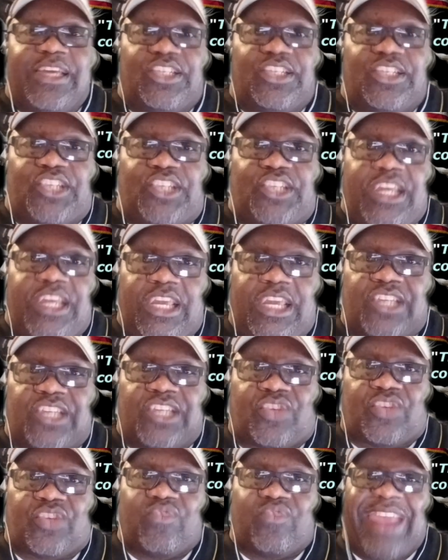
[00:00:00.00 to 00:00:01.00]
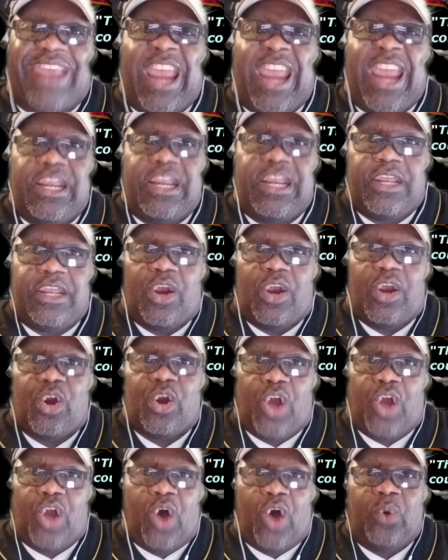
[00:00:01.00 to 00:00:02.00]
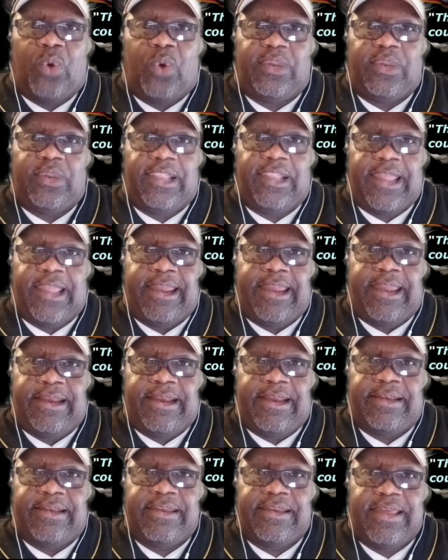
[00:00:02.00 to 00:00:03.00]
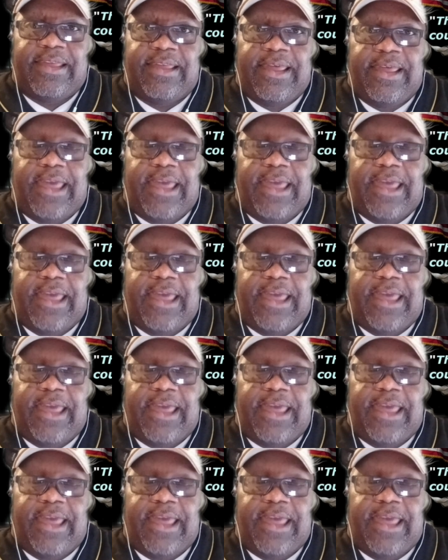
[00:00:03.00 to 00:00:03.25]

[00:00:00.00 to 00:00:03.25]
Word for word: she is creating her own lane